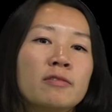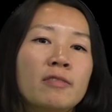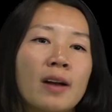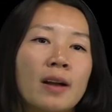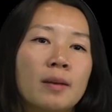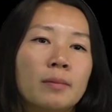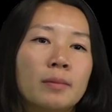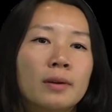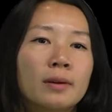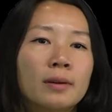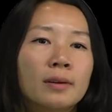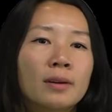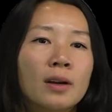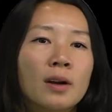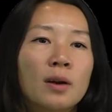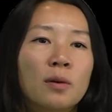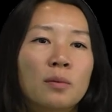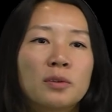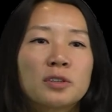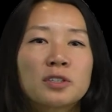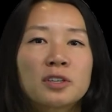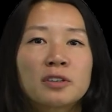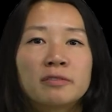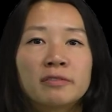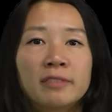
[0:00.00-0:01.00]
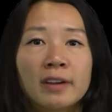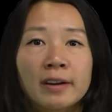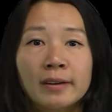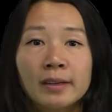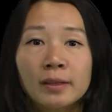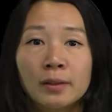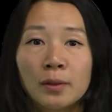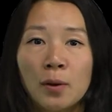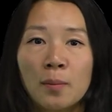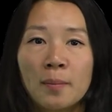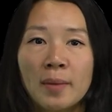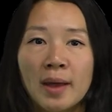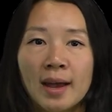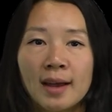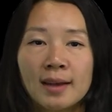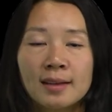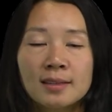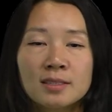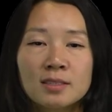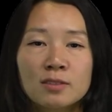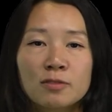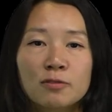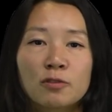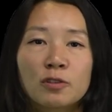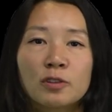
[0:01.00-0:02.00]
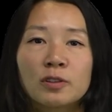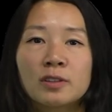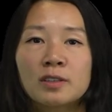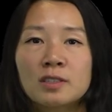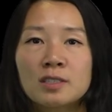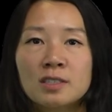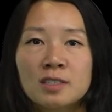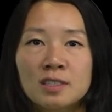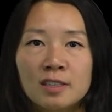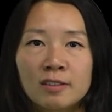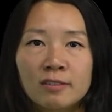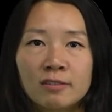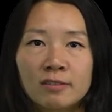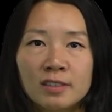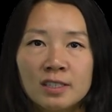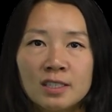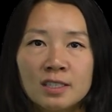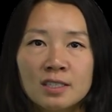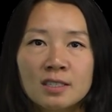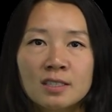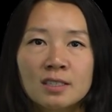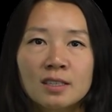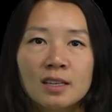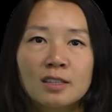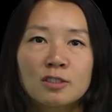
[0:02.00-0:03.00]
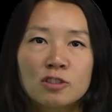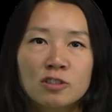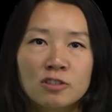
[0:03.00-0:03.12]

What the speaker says: fiber, which are very low mass for their stiffness and